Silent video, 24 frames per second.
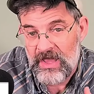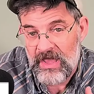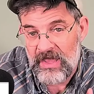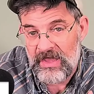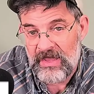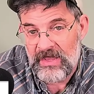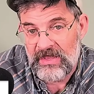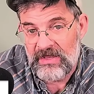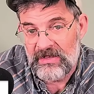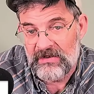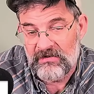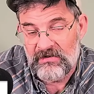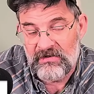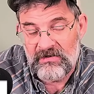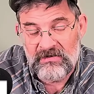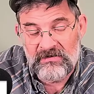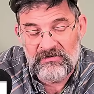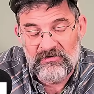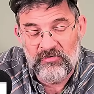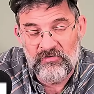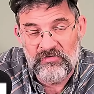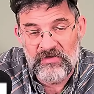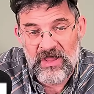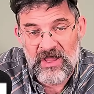and
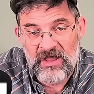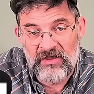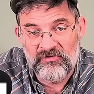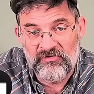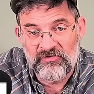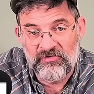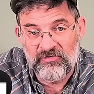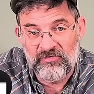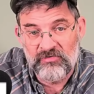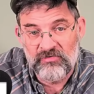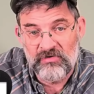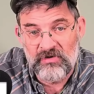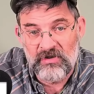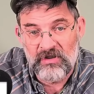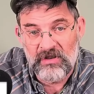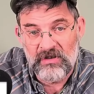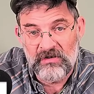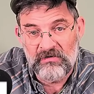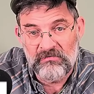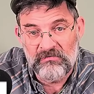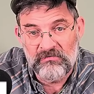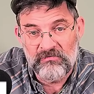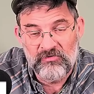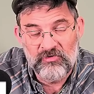
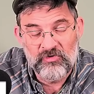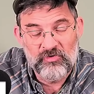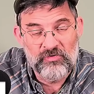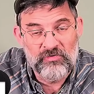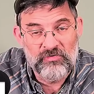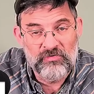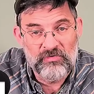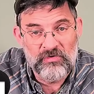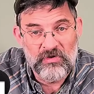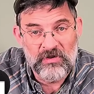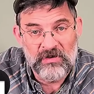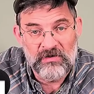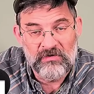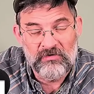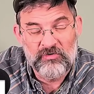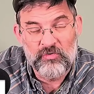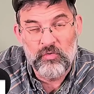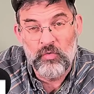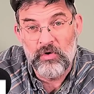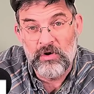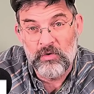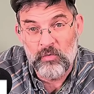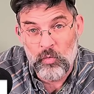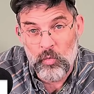
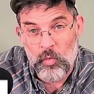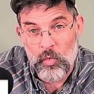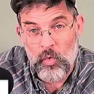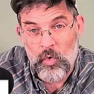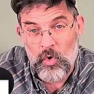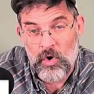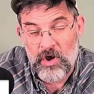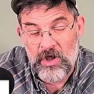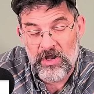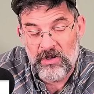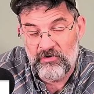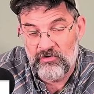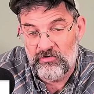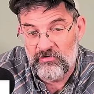2021,